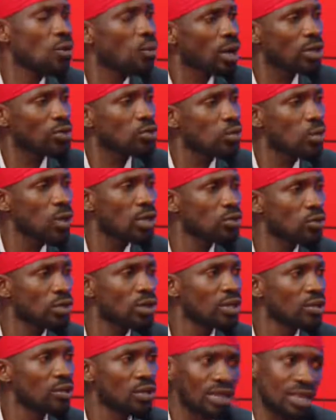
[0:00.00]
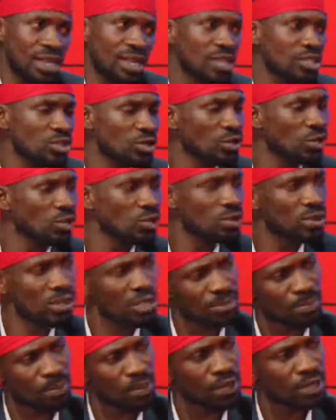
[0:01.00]
what we were doing when the nation got to
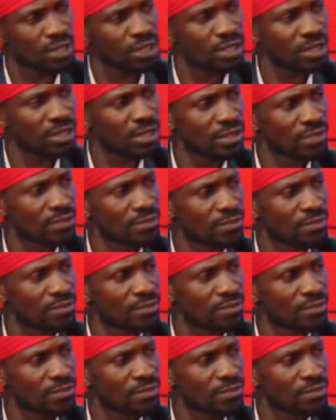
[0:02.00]
this point.